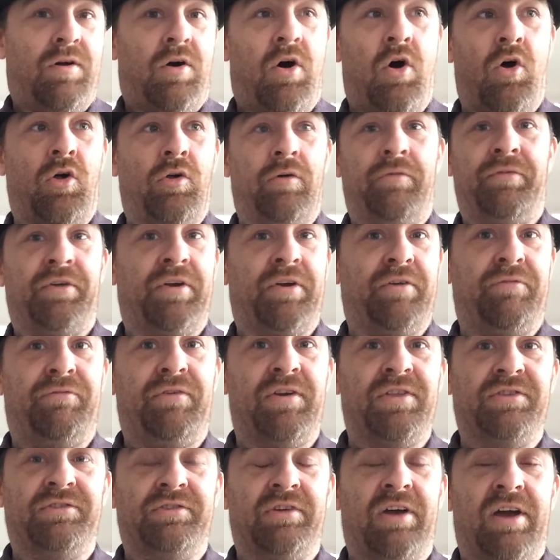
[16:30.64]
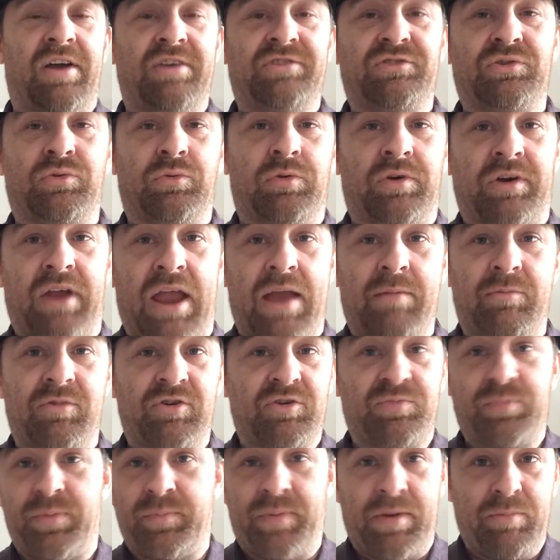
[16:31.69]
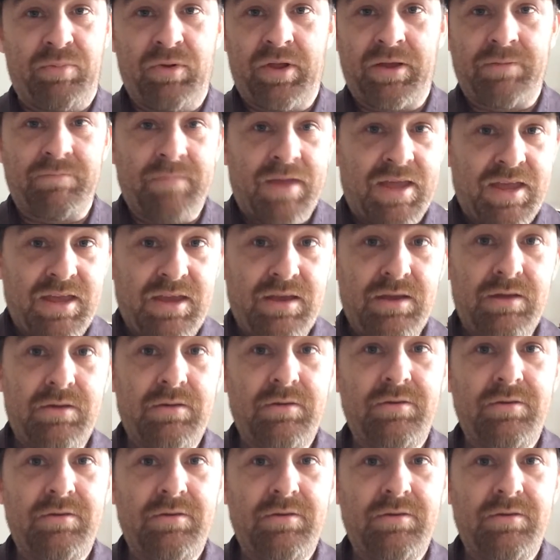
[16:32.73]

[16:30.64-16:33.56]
all of their friends in high school were gamers. But people like me,